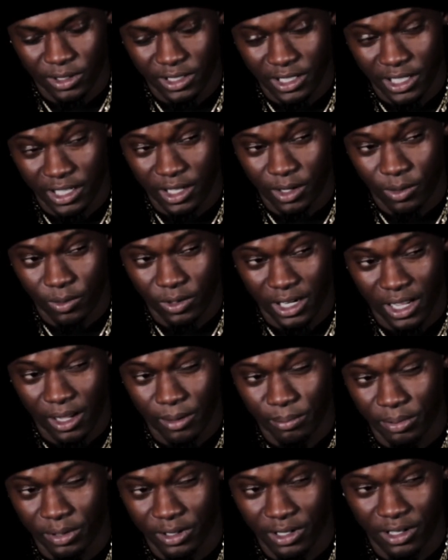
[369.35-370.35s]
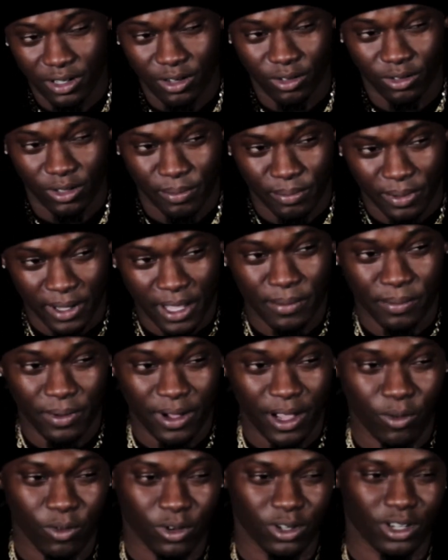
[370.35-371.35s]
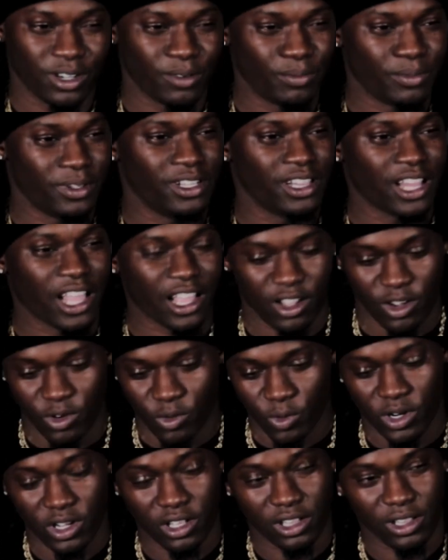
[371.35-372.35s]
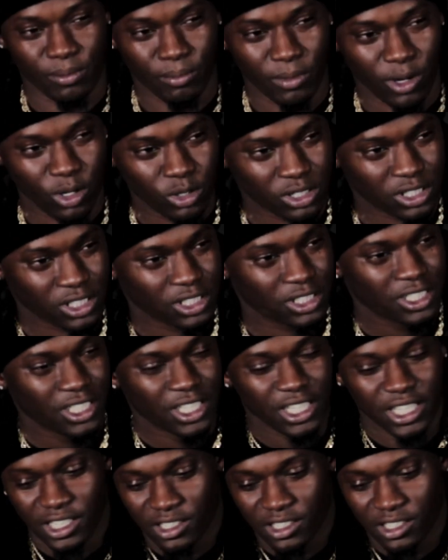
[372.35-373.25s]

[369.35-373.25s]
But then when I put it on the paper, I want it to be like a real emotion.